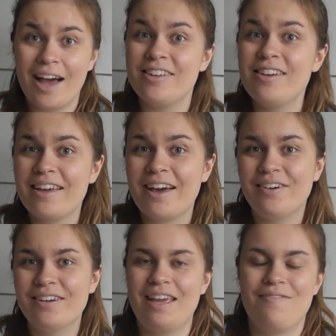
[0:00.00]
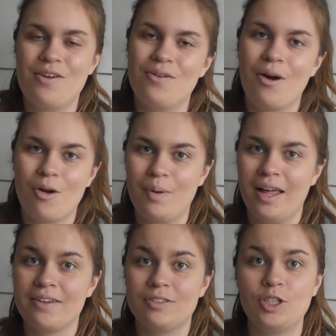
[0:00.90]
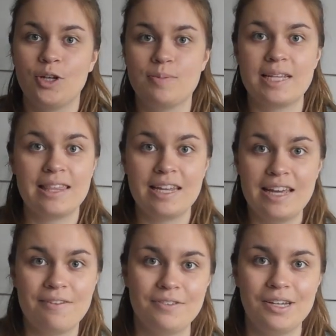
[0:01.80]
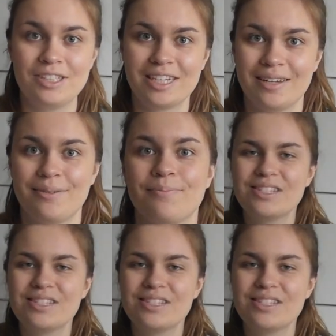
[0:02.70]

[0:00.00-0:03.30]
how you get on if you are applying for jobs in the near future.